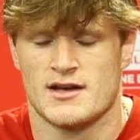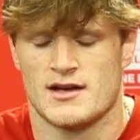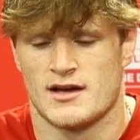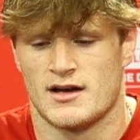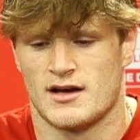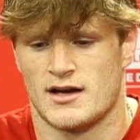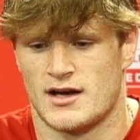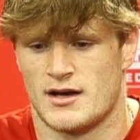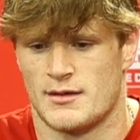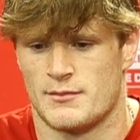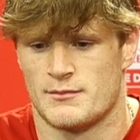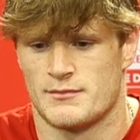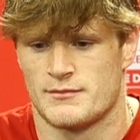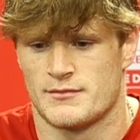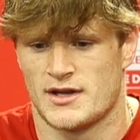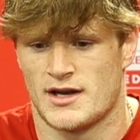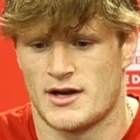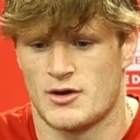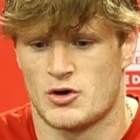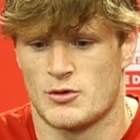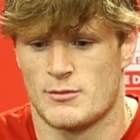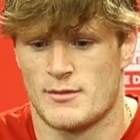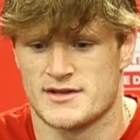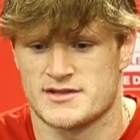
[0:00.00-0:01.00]
And
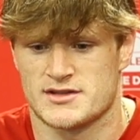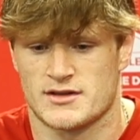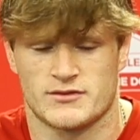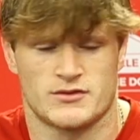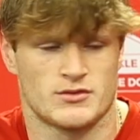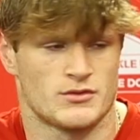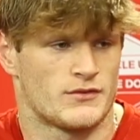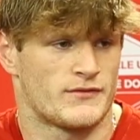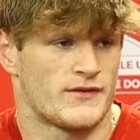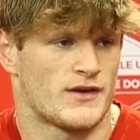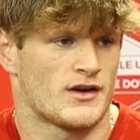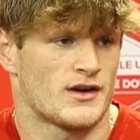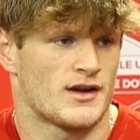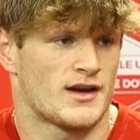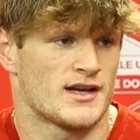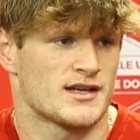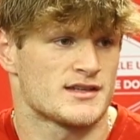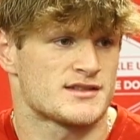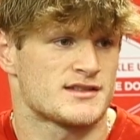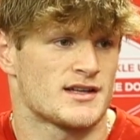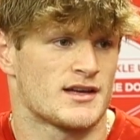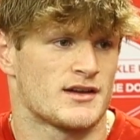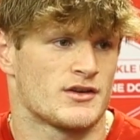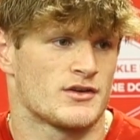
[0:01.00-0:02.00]
I hold myself to a very high
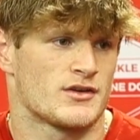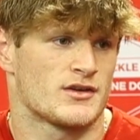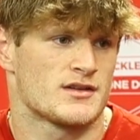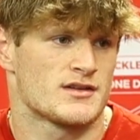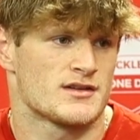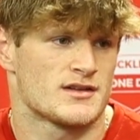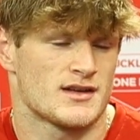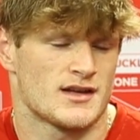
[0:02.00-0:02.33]
standard.